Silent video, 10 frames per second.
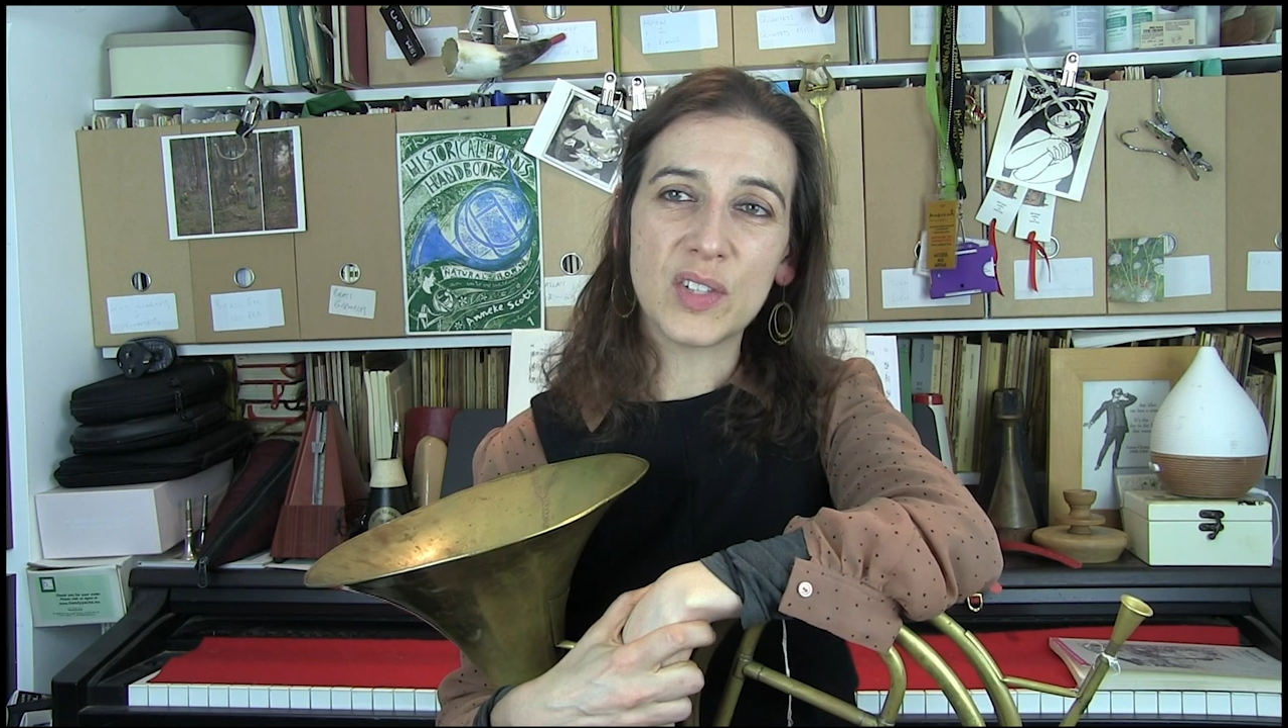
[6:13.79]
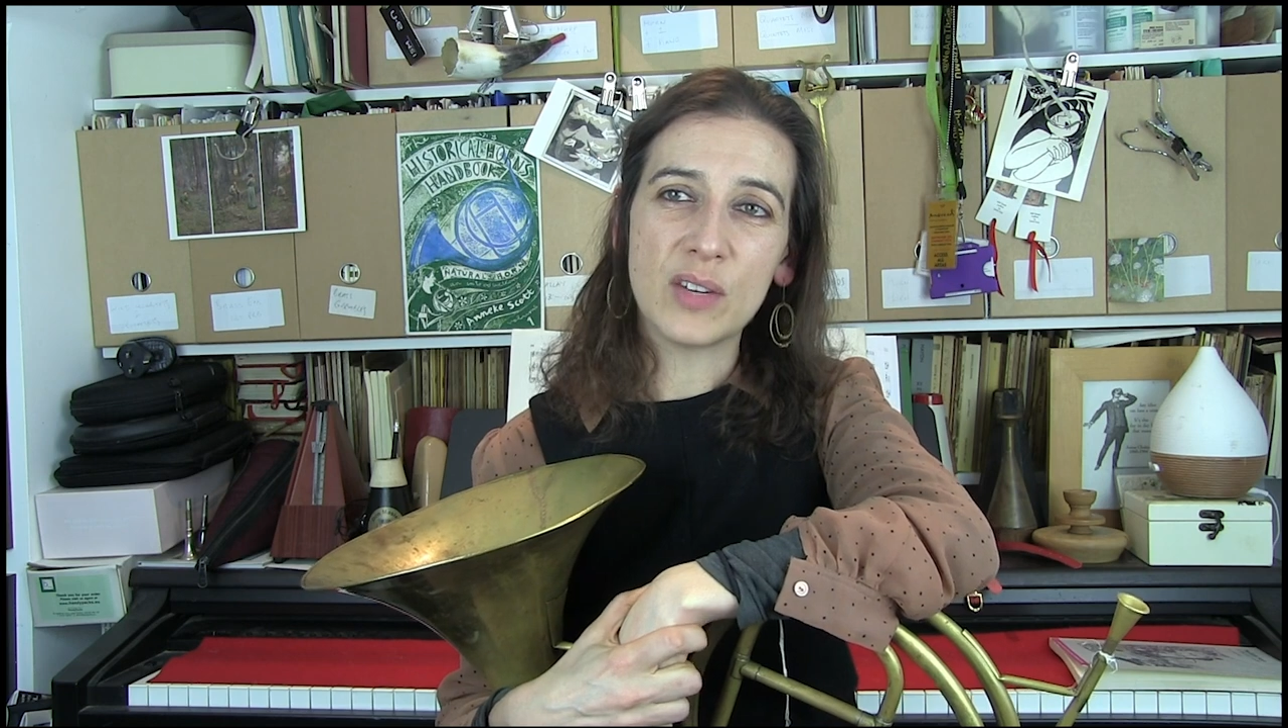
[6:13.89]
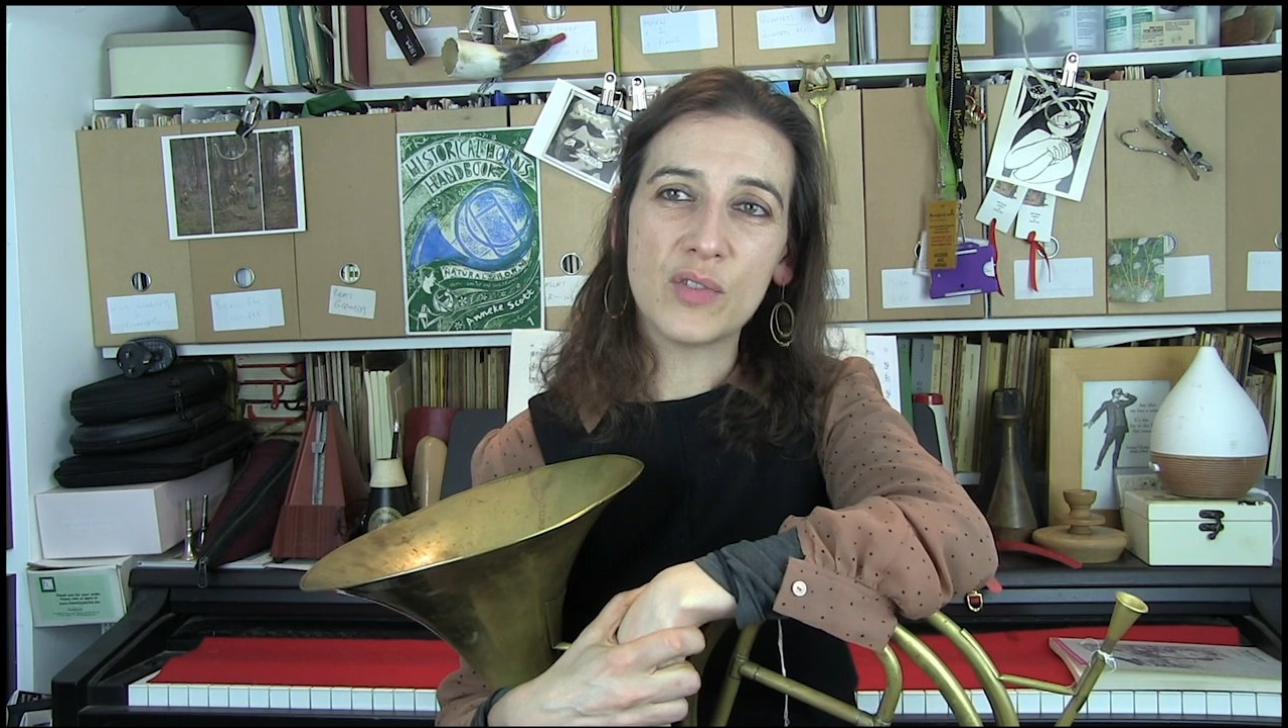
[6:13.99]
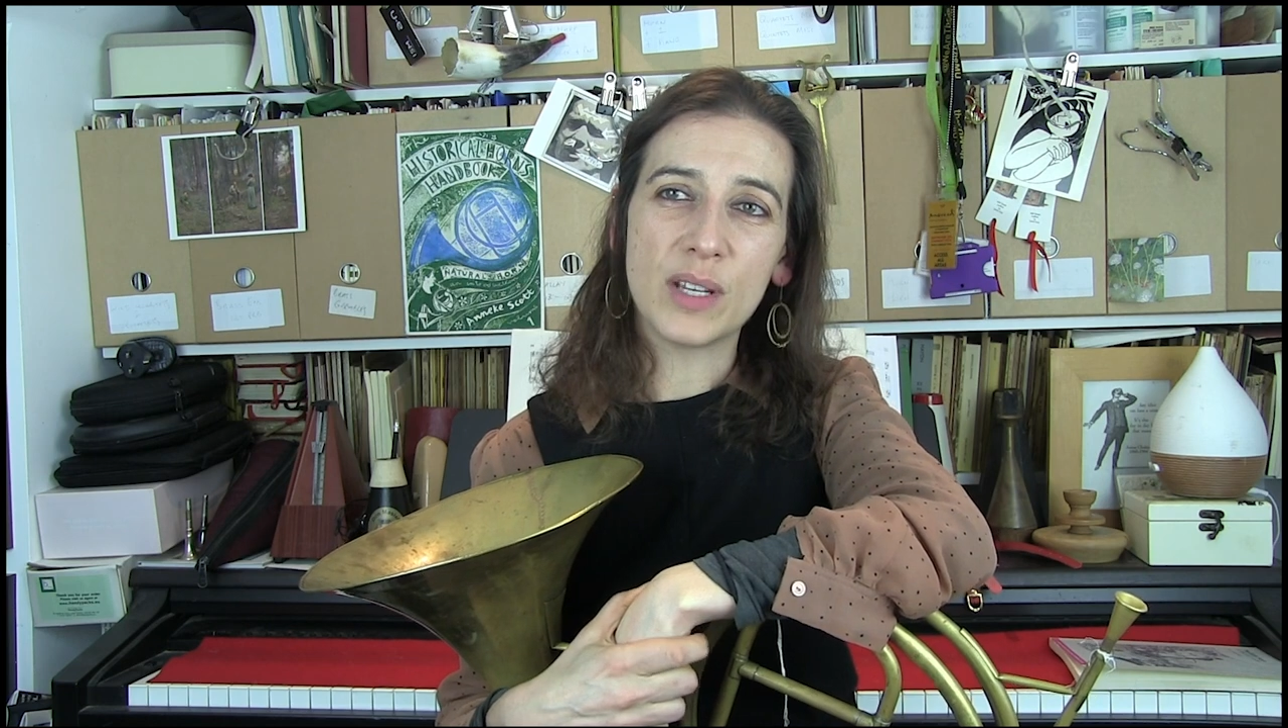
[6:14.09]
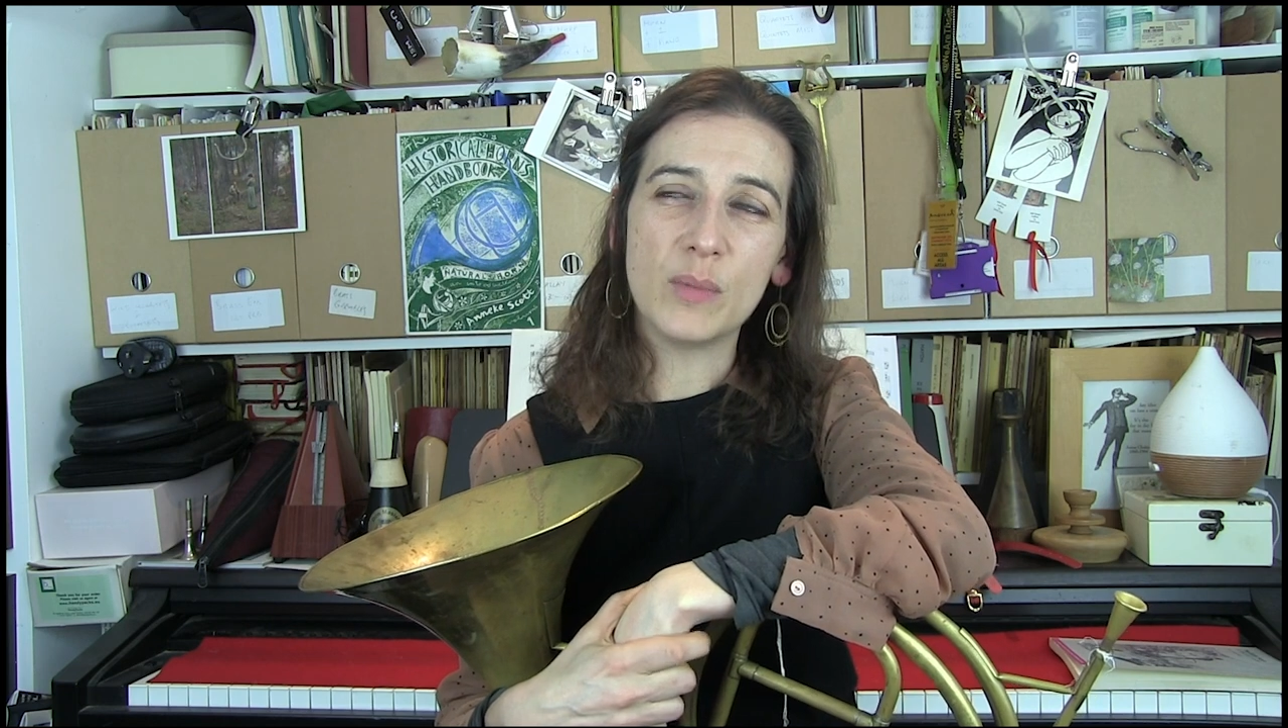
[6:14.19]

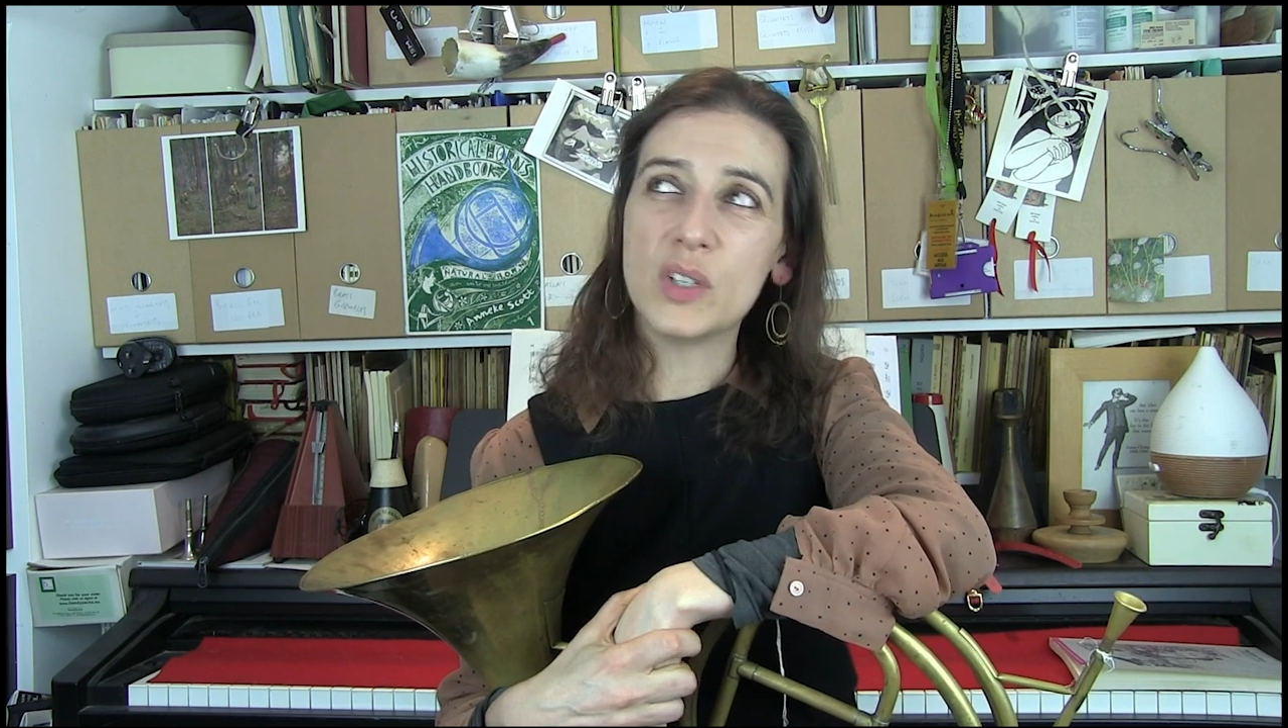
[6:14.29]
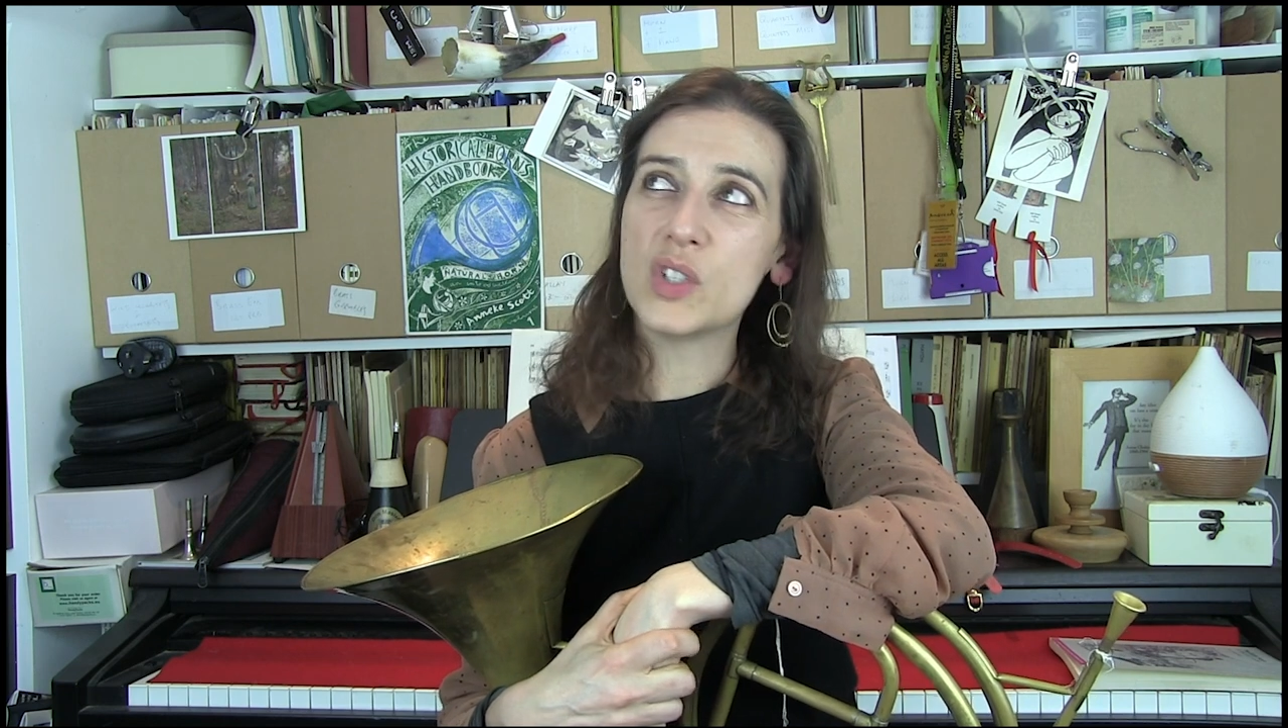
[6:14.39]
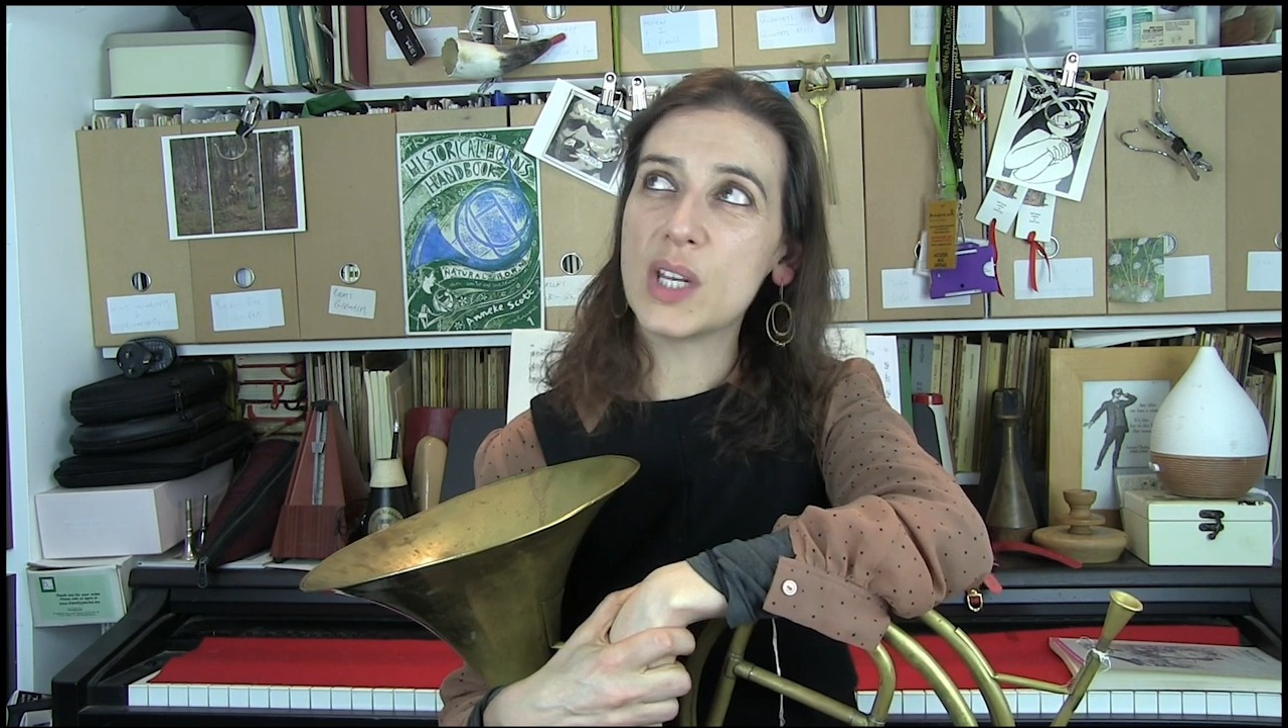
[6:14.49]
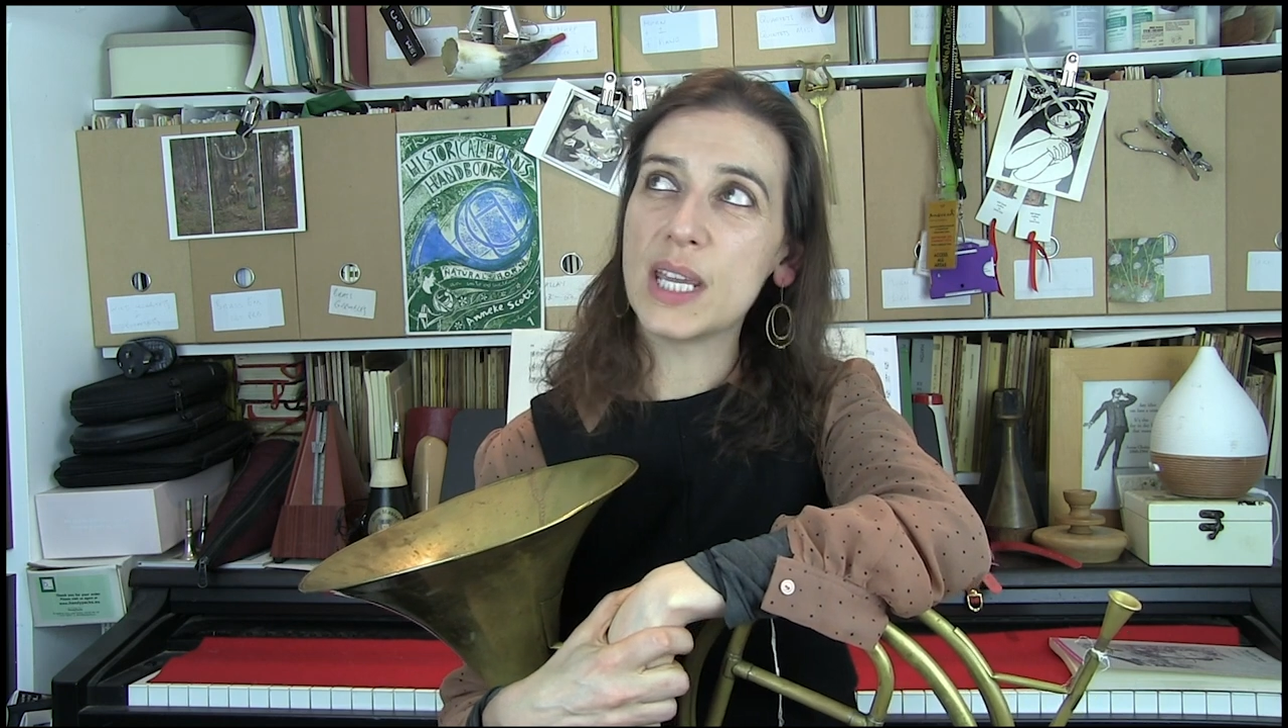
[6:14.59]
century in which